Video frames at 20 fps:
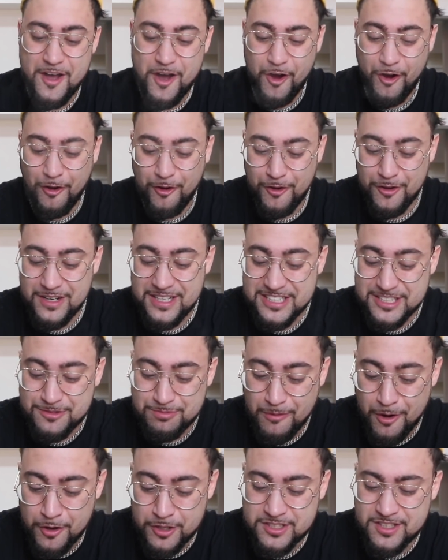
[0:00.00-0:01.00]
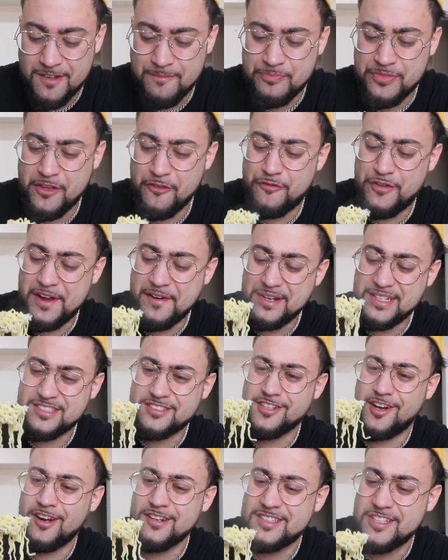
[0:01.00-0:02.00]
Holy smokes. Very
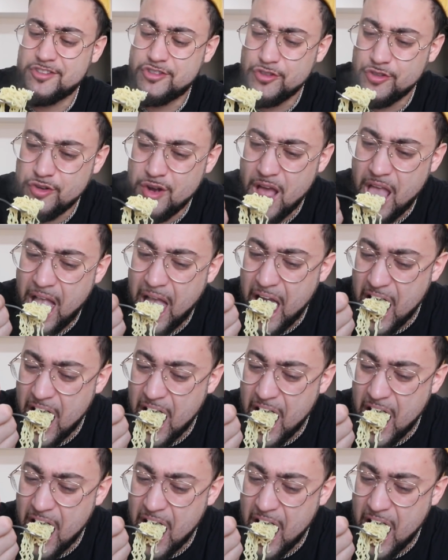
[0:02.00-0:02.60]
salty too.